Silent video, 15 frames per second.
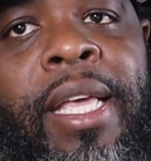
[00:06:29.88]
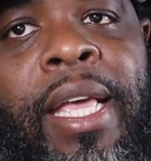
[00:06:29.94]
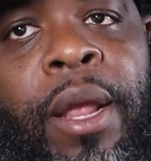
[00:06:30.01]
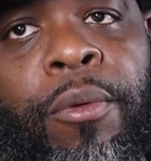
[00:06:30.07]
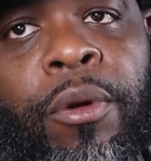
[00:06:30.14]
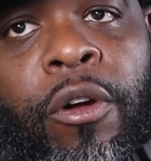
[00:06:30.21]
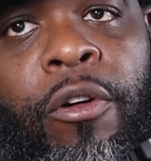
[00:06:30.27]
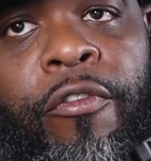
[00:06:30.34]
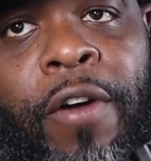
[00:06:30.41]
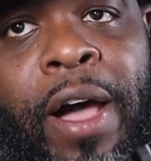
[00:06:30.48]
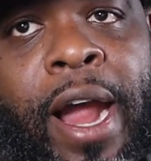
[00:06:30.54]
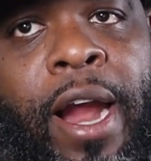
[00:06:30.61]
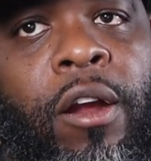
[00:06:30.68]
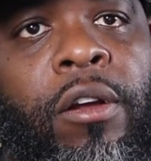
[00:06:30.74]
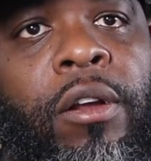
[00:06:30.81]
and we're gonna
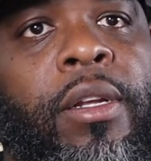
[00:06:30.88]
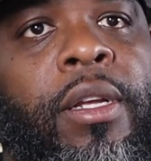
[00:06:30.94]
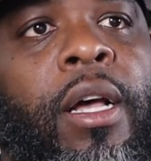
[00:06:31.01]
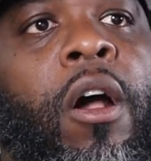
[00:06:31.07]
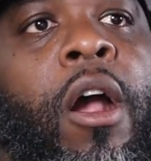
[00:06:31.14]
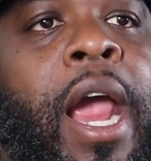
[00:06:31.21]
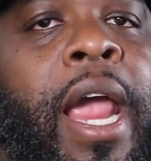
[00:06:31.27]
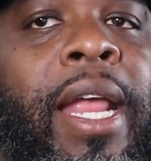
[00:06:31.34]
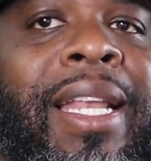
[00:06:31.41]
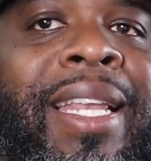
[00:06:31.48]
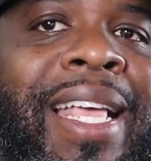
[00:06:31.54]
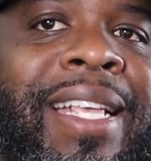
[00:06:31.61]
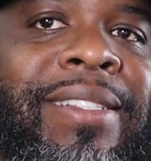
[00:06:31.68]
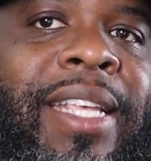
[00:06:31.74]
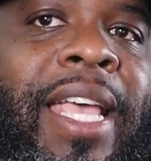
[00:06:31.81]
fire, all right?
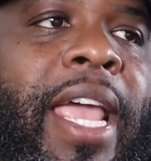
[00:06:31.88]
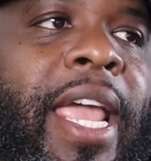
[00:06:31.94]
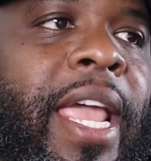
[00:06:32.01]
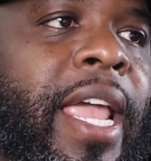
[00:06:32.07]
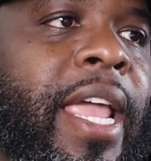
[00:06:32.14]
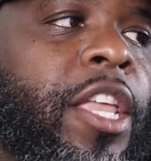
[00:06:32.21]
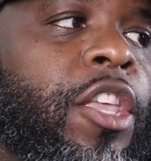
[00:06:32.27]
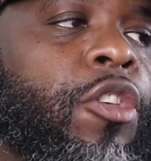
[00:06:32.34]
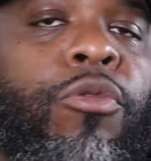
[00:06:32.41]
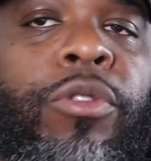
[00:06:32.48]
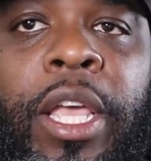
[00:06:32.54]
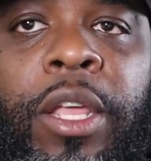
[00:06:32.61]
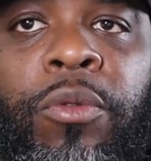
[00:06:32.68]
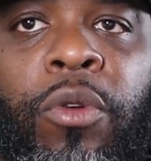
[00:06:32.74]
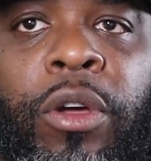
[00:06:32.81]
Let's say you
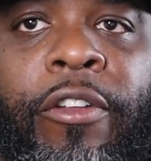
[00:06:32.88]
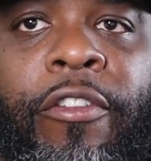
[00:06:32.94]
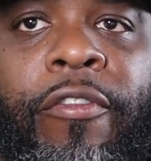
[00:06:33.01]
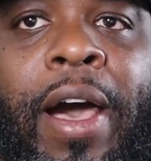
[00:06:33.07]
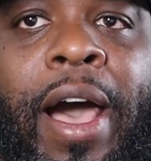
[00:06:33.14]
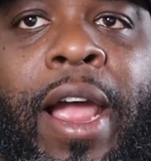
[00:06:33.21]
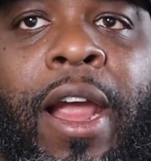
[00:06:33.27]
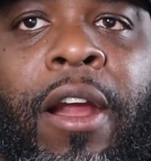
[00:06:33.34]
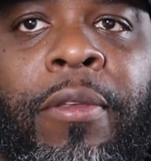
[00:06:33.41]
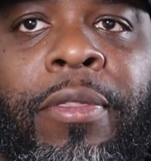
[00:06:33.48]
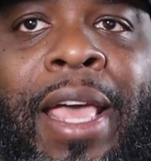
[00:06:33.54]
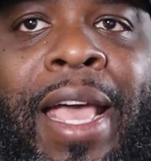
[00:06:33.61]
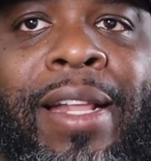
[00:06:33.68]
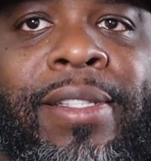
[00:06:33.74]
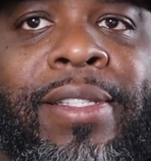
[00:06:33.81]
didn't wanna fire
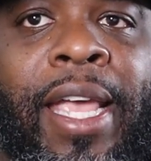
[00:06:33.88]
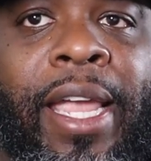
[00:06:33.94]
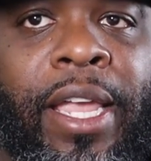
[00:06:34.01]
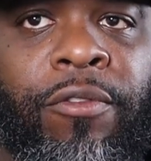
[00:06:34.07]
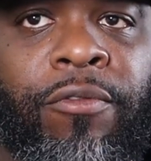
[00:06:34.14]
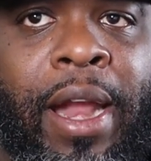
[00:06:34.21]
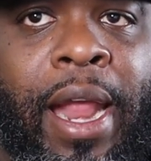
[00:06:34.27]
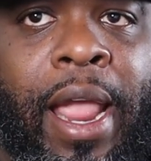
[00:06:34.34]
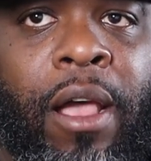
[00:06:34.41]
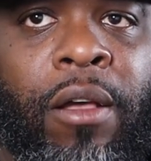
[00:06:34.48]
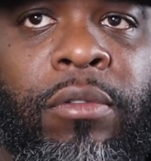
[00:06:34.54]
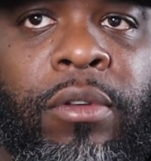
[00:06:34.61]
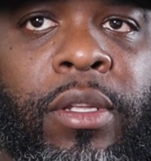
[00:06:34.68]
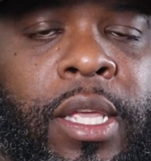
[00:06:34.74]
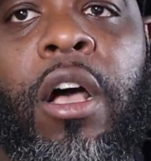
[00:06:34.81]
that second
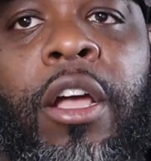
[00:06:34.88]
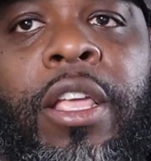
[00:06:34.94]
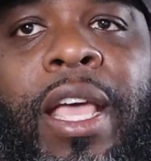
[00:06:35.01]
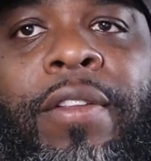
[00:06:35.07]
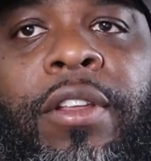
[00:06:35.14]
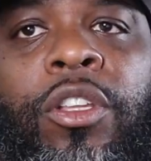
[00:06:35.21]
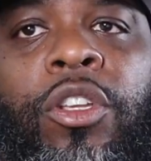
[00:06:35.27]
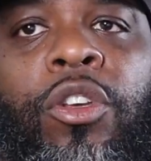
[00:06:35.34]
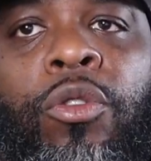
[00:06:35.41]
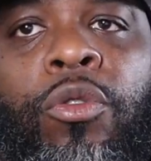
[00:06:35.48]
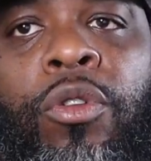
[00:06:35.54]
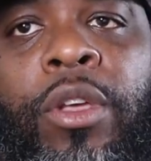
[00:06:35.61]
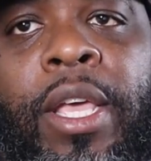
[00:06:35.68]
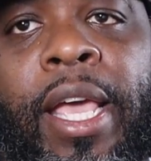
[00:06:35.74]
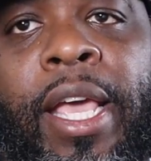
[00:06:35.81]
round. All you have to
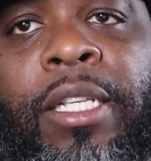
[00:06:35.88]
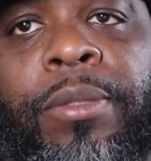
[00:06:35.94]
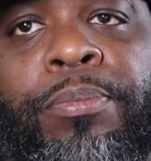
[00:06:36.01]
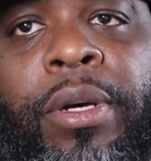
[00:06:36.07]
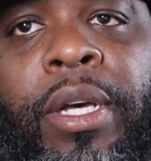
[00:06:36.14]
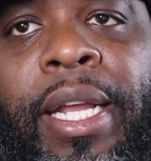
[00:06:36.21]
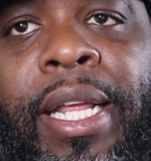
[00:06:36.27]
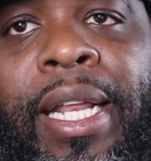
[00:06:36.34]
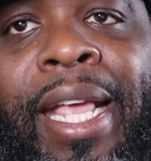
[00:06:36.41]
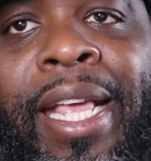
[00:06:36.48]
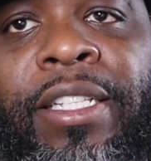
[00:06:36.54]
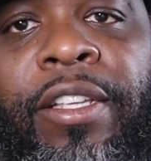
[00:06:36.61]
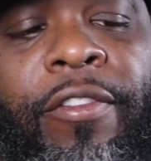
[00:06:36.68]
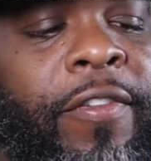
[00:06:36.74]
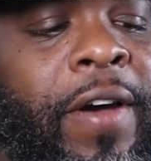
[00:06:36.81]
do is put it
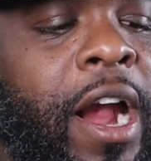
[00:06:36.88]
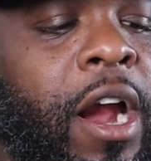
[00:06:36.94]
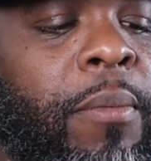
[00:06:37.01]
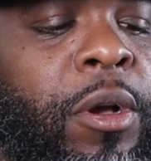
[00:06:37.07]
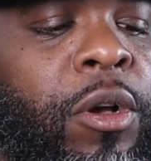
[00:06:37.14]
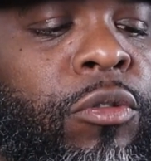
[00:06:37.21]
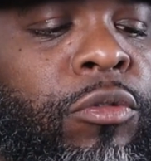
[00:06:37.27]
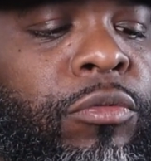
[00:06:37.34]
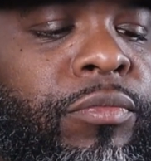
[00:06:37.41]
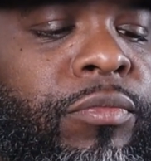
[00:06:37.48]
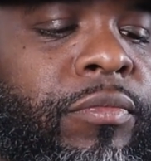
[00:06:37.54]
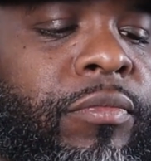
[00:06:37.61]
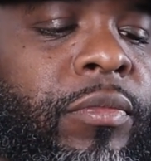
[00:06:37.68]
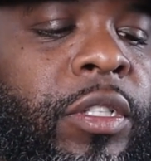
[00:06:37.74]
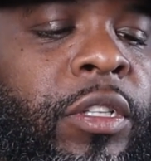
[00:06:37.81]
into fire mode.
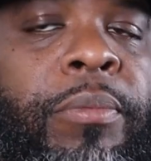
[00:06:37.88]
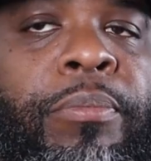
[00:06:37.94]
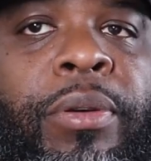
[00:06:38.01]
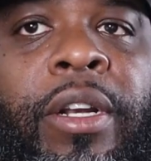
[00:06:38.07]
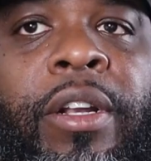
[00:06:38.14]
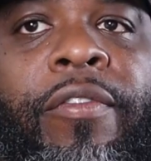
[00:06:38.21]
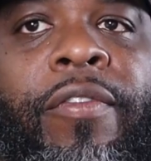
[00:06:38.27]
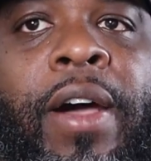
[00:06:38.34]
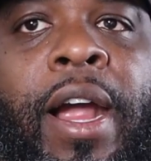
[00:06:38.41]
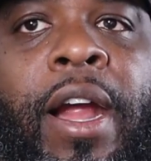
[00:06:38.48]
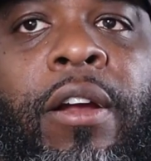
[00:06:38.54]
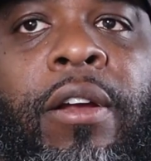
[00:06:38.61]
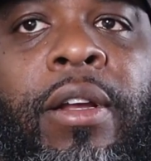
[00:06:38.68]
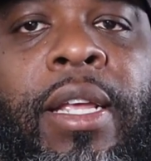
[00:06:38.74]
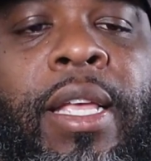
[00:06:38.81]
You can put it in
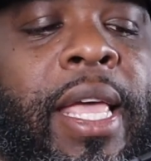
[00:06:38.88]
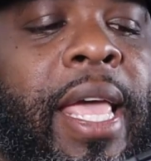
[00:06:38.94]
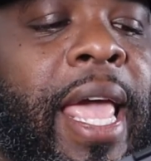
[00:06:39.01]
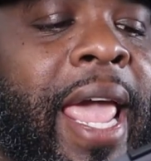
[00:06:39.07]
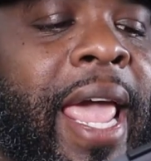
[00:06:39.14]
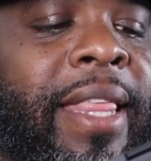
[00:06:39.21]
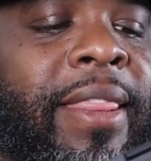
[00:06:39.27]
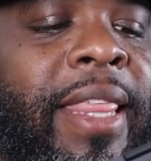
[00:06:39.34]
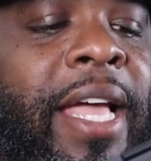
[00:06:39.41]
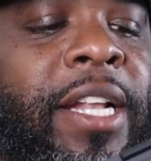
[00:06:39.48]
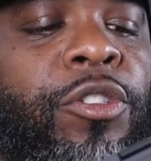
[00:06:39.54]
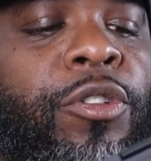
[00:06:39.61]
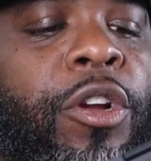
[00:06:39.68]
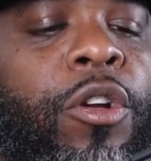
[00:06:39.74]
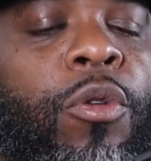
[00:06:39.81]
fire, and
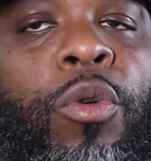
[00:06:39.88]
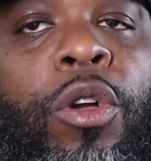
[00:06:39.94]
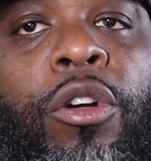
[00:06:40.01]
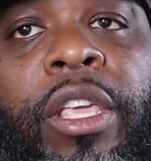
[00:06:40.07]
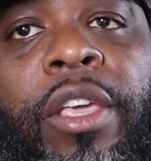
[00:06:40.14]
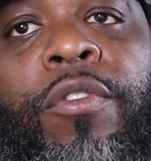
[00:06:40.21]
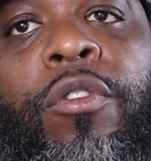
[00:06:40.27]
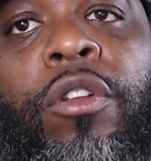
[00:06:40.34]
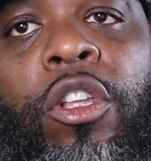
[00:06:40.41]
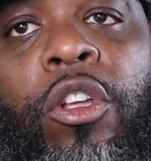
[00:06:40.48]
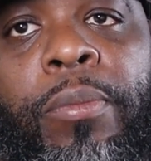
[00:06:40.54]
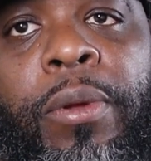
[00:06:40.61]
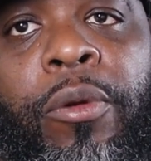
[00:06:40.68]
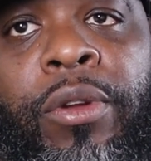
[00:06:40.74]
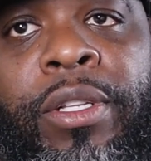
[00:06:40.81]
that trigger will give you a
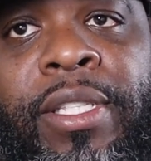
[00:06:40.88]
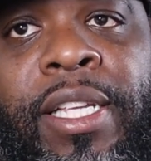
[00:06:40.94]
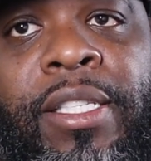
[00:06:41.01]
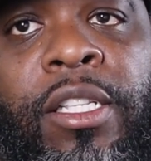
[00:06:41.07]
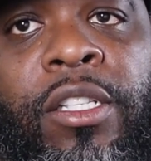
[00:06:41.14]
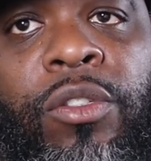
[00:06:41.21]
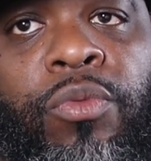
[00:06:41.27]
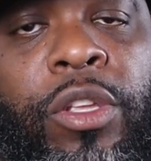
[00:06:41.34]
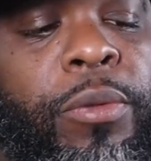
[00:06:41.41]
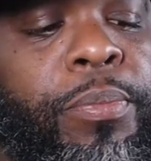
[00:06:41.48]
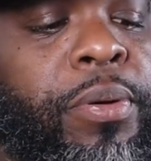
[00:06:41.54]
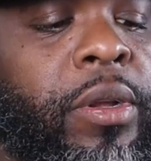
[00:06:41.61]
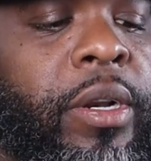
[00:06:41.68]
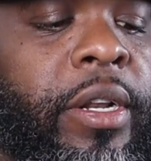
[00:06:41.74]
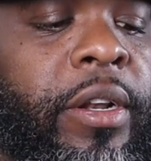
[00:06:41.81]
little bit of resistance when you
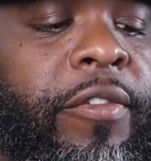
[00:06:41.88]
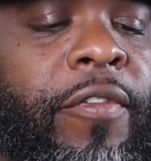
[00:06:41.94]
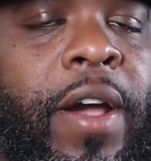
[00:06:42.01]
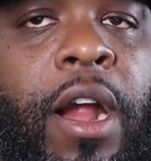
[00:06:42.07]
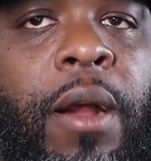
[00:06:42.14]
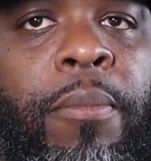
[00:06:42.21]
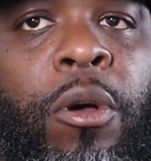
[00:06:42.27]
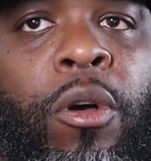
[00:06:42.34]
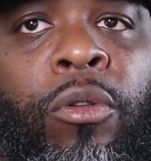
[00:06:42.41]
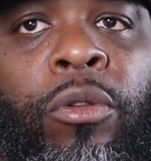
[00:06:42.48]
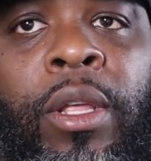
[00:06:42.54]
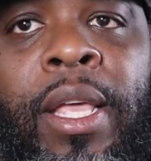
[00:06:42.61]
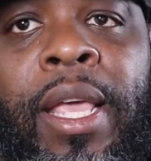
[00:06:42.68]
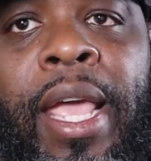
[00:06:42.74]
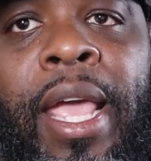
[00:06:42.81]
put it into fire
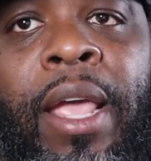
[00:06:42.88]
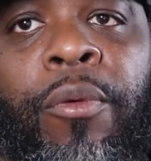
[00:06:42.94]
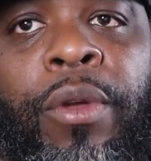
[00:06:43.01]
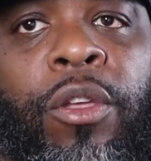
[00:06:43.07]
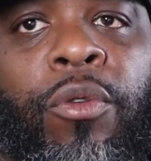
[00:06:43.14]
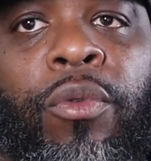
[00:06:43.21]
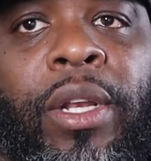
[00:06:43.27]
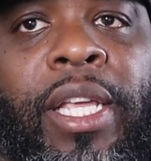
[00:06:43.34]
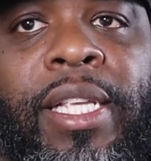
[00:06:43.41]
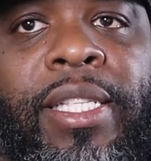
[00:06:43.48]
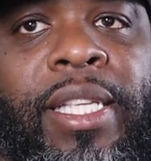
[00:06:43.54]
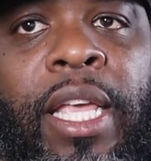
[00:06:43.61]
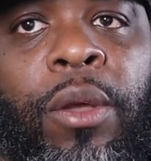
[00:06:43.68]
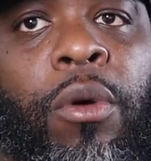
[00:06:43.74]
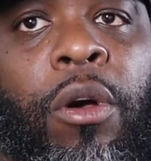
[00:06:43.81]
mode, and when you
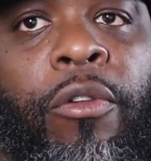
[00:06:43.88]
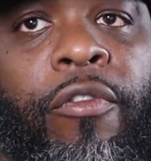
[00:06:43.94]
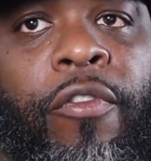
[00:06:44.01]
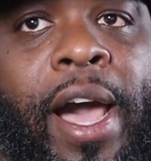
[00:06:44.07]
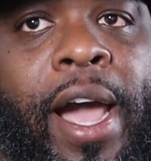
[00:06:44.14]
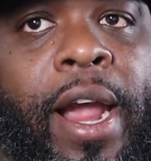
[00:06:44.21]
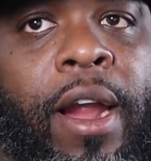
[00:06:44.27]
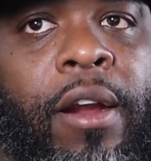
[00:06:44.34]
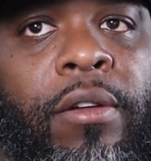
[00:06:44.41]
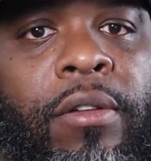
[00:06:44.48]
release, it won't fire.